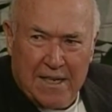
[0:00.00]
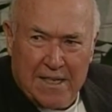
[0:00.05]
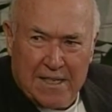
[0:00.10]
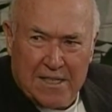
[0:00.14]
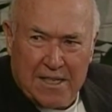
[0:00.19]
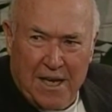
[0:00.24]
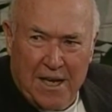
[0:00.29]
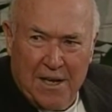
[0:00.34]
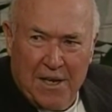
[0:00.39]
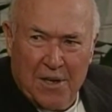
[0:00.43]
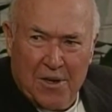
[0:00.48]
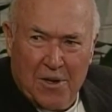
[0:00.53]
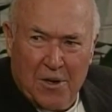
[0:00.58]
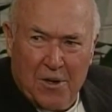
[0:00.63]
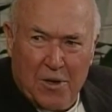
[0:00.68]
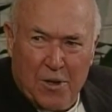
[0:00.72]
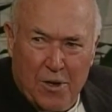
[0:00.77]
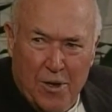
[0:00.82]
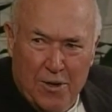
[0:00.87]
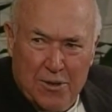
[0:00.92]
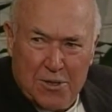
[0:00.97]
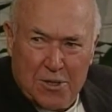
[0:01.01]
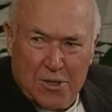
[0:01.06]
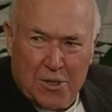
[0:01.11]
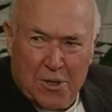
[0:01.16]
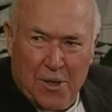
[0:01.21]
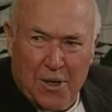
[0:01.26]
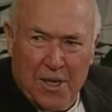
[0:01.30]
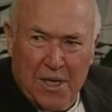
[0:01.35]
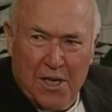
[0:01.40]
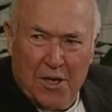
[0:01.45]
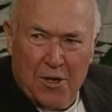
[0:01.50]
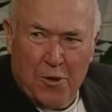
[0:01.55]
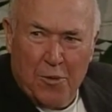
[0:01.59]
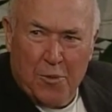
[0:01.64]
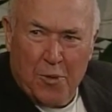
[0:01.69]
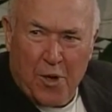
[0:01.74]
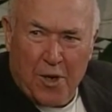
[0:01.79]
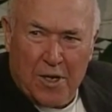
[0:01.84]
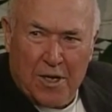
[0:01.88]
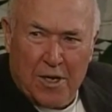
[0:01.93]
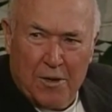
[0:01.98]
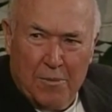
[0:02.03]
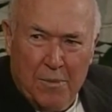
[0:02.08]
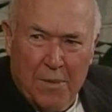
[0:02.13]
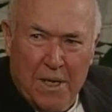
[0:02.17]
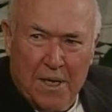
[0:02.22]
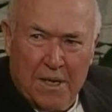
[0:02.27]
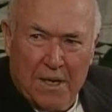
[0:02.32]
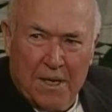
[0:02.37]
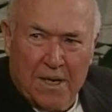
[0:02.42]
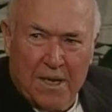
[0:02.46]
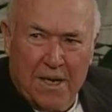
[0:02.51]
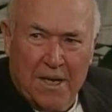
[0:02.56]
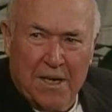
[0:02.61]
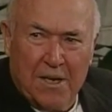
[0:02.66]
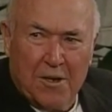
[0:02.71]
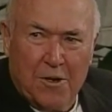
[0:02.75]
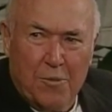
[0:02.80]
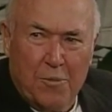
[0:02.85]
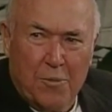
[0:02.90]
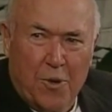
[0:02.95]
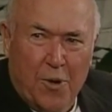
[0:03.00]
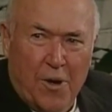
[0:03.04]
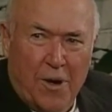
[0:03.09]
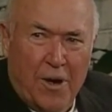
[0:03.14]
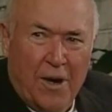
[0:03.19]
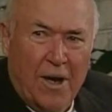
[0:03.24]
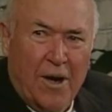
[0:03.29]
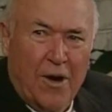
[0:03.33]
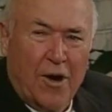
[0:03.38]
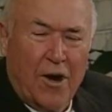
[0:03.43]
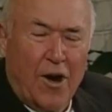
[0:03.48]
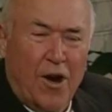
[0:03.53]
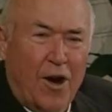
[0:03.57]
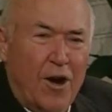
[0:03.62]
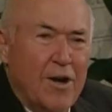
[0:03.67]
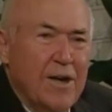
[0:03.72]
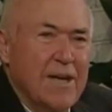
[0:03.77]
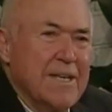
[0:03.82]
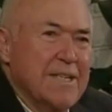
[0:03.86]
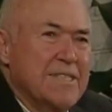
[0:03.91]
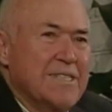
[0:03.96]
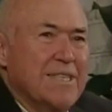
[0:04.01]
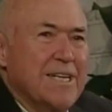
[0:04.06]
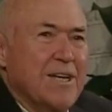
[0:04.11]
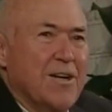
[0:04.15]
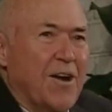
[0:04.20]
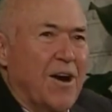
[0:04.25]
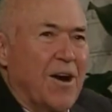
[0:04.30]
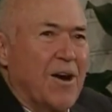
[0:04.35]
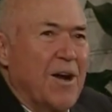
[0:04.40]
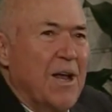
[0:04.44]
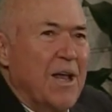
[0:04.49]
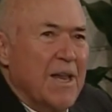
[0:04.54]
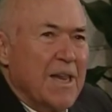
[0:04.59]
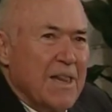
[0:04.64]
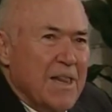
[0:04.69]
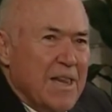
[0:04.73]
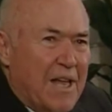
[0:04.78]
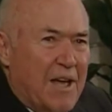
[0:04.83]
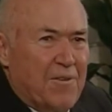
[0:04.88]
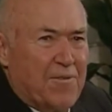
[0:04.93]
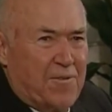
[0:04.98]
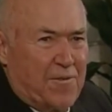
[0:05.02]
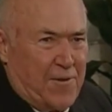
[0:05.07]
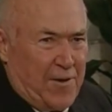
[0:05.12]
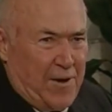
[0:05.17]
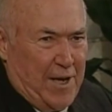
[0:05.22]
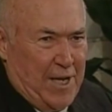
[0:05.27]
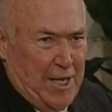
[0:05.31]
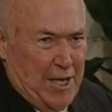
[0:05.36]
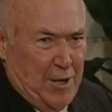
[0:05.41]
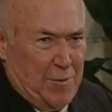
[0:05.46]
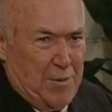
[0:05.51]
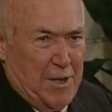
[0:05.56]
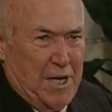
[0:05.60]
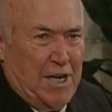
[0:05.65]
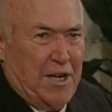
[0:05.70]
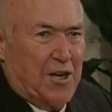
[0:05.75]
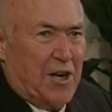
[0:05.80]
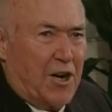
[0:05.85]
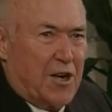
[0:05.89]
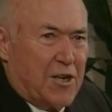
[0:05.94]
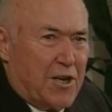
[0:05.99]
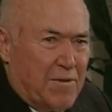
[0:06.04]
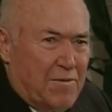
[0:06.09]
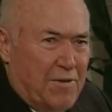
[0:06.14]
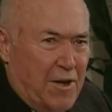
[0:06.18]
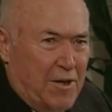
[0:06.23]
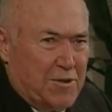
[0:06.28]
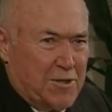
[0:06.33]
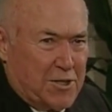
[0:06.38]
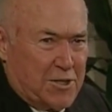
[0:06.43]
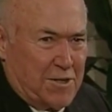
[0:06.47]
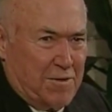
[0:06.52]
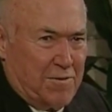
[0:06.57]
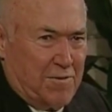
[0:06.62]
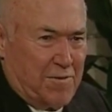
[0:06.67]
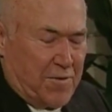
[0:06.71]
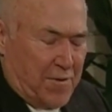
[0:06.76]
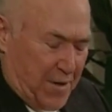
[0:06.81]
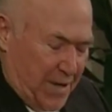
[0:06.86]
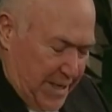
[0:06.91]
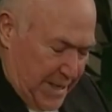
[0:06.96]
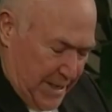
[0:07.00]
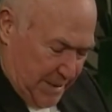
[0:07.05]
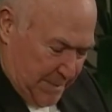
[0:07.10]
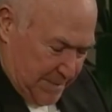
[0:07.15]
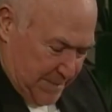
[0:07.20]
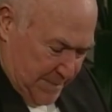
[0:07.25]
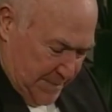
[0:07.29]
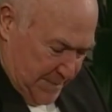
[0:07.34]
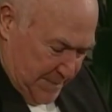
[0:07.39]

us a little closer, a little more committed, a little more earnest in our love for Him and in our devotion for Him.